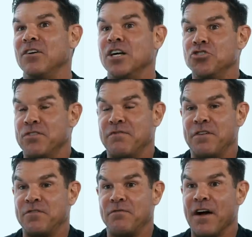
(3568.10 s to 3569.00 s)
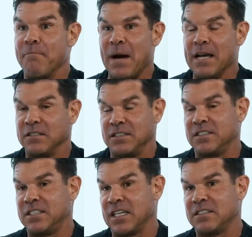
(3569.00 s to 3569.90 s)
know 155 miles in
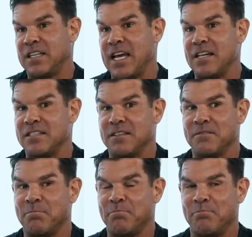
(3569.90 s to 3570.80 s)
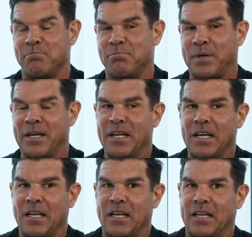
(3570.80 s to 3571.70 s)
six days. It, but
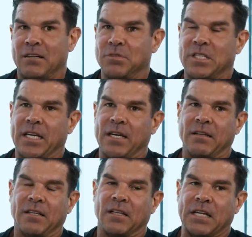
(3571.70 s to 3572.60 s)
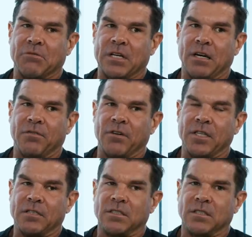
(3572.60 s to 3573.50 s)
it was like anything like recovery
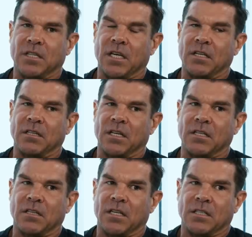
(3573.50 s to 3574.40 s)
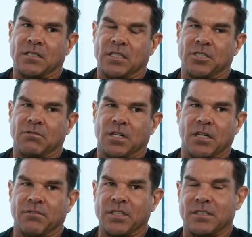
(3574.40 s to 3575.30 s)
you just like like like addiction
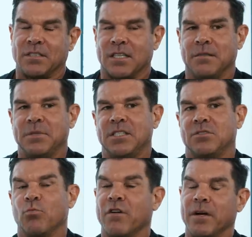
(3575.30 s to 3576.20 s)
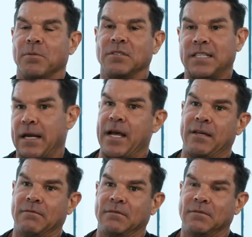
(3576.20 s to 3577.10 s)
recovery you're just like let me just worry about today
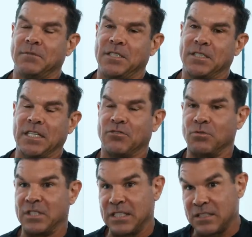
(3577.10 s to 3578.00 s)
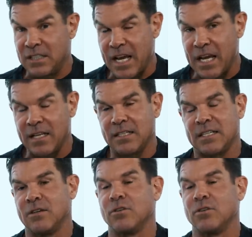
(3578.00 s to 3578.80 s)
let me just get mm. through this day